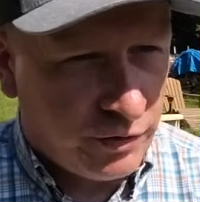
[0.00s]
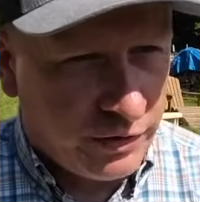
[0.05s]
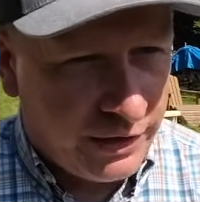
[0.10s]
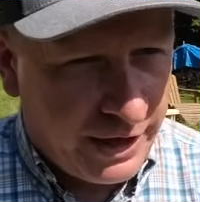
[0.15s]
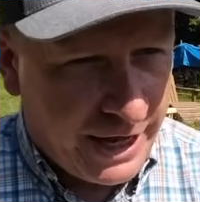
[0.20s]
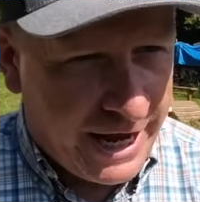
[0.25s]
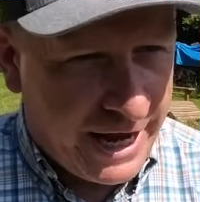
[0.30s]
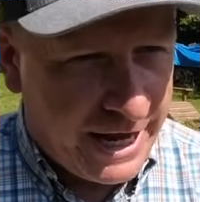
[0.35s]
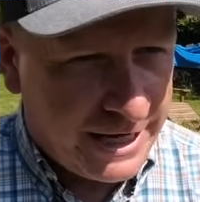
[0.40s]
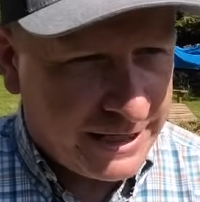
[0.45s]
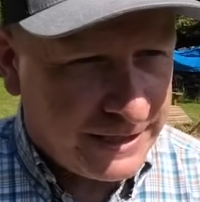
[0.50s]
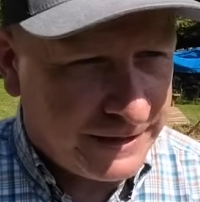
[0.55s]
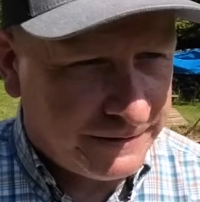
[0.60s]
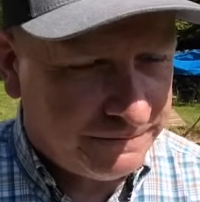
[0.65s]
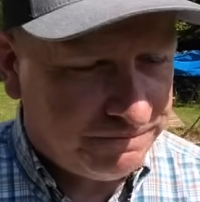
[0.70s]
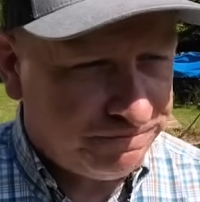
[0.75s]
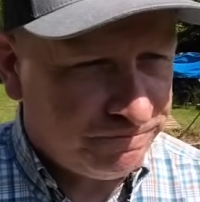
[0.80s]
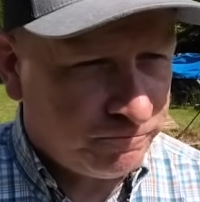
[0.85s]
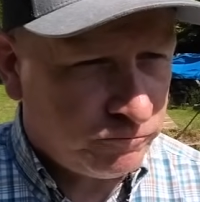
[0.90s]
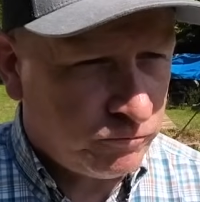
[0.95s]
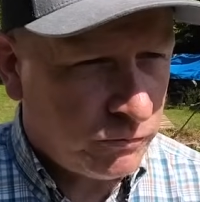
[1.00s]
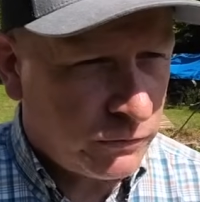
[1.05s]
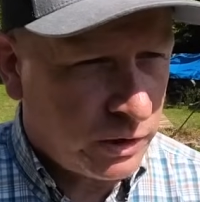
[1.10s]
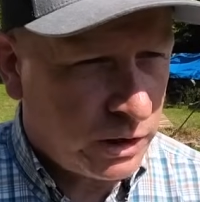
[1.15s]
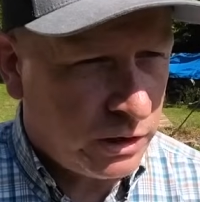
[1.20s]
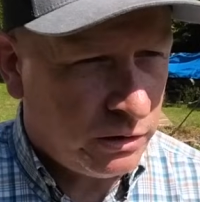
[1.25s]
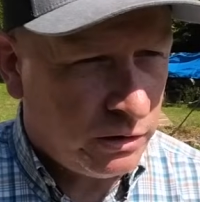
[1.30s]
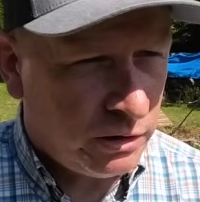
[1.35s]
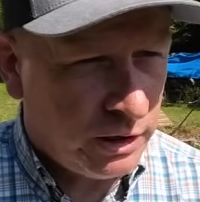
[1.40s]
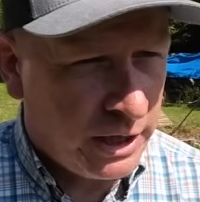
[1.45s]
that.
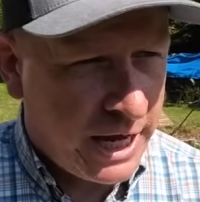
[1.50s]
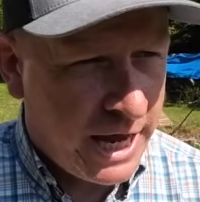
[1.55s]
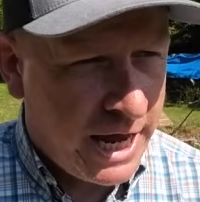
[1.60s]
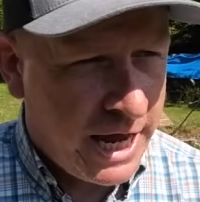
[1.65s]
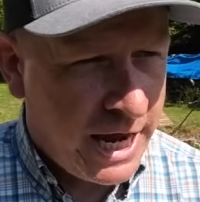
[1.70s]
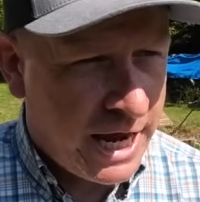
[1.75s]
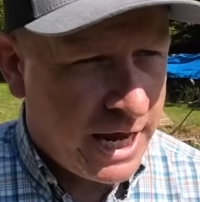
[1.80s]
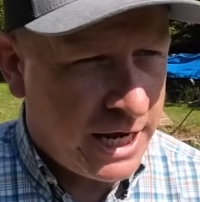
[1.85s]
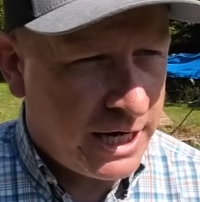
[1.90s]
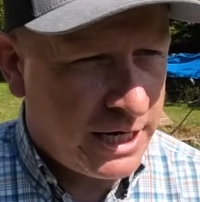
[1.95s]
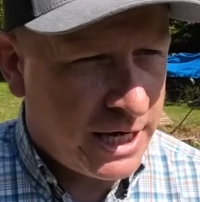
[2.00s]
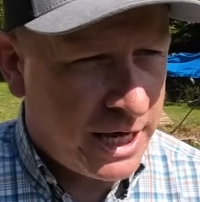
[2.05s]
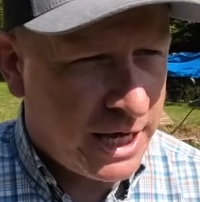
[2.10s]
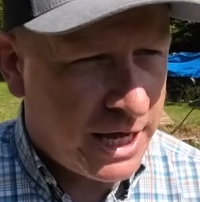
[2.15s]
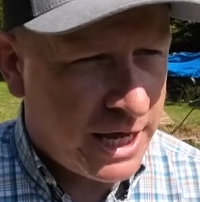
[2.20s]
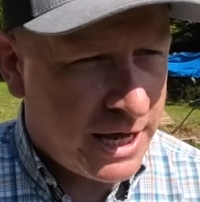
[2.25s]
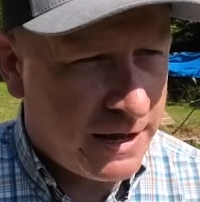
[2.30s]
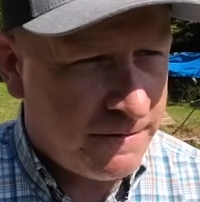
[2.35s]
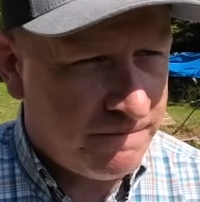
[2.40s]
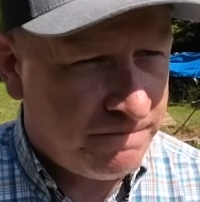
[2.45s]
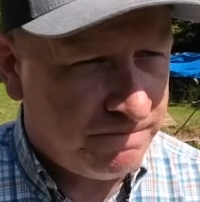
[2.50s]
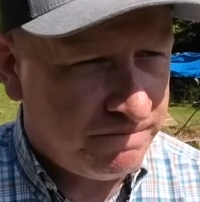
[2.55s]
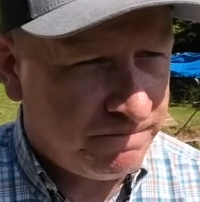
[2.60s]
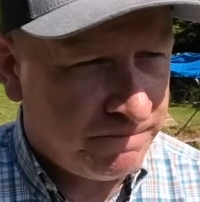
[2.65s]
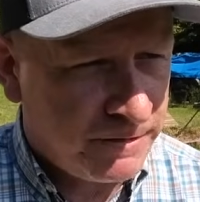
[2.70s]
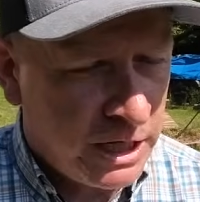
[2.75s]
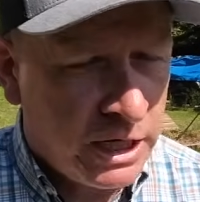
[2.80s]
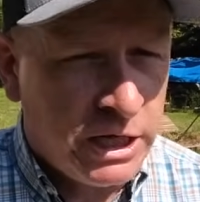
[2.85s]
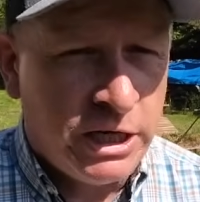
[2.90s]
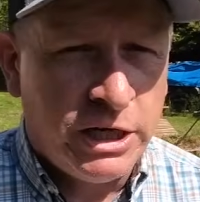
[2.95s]
And
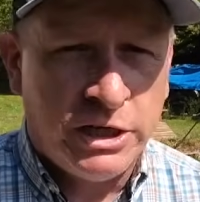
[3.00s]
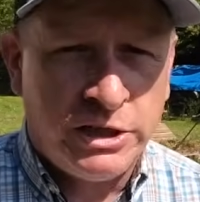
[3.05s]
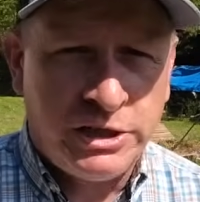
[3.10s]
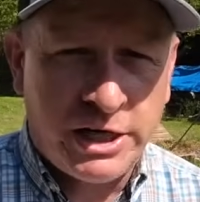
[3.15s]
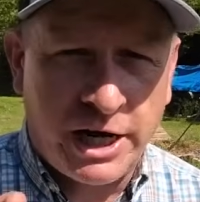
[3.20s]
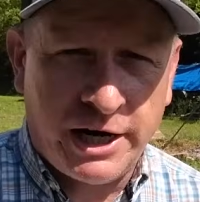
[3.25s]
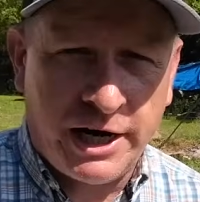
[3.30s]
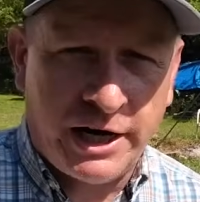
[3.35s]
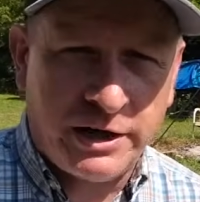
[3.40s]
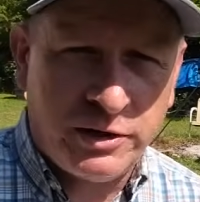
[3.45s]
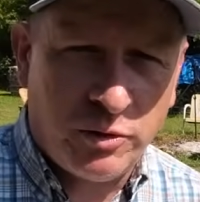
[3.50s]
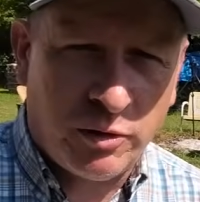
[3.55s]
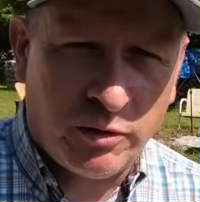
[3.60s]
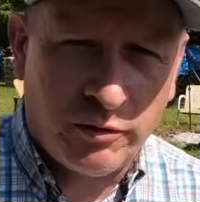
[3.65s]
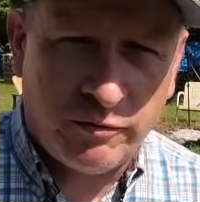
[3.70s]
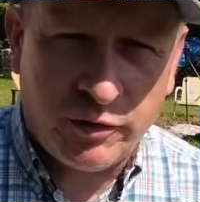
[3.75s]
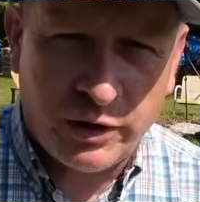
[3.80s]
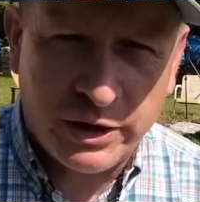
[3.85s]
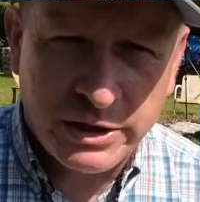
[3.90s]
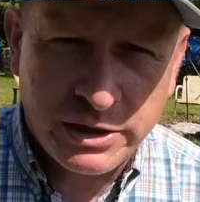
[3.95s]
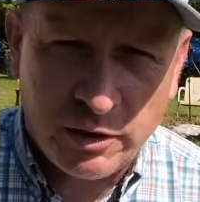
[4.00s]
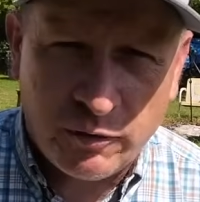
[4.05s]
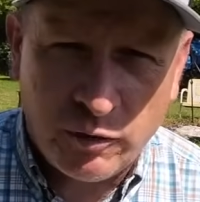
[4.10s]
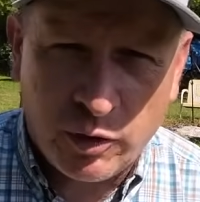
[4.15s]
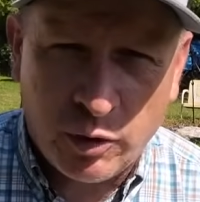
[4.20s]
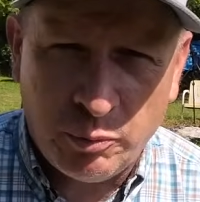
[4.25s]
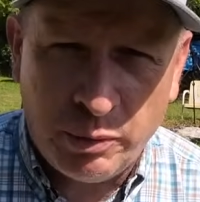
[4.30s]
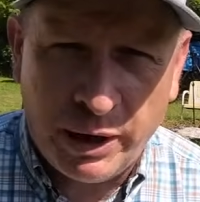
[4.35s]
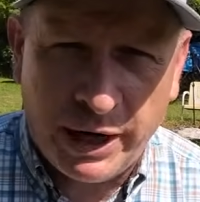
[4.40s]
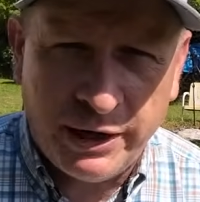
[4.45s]
shout out to our friends over
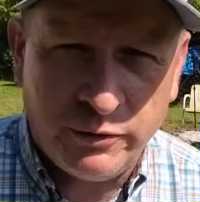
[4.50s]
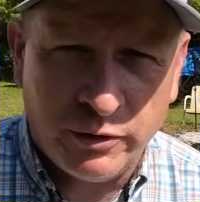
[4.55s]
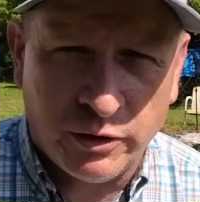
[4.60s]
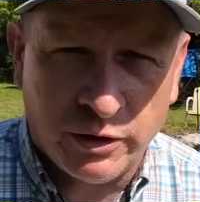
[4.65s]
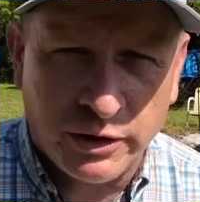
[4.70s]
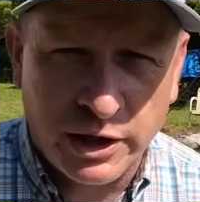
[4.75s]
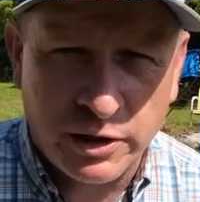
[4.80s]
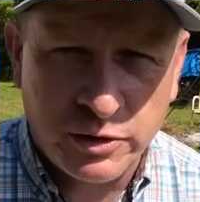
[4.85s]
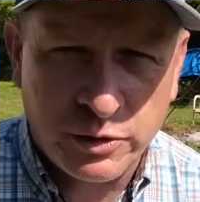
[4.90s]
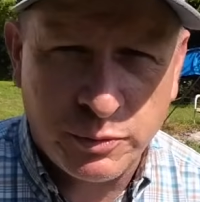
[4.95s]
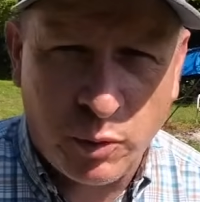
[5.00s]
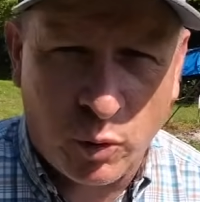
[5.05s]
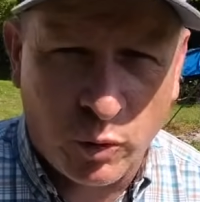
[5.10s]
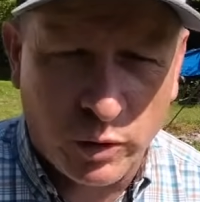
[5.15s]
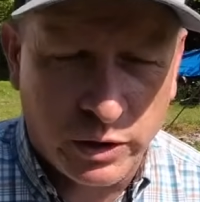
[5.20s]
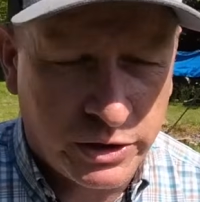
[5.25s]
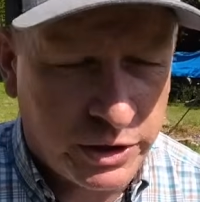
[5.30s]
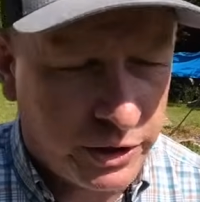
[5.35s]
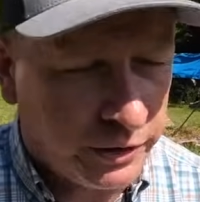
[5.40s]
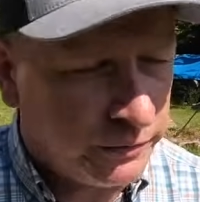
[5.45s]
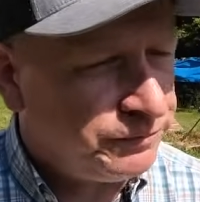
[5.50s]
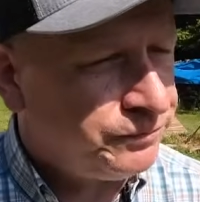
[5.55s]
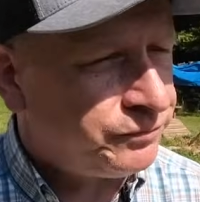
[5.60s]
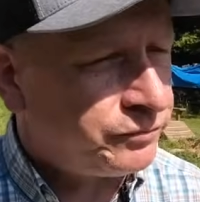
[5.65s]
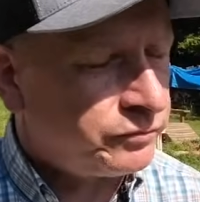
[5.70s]
on Patreon that are supporting us here.